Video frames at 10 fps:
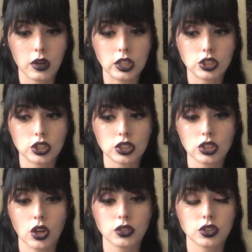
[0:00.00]

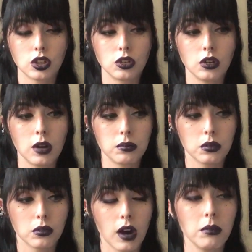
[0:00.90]
which also
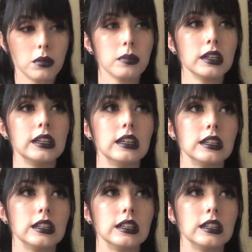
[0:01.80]
probably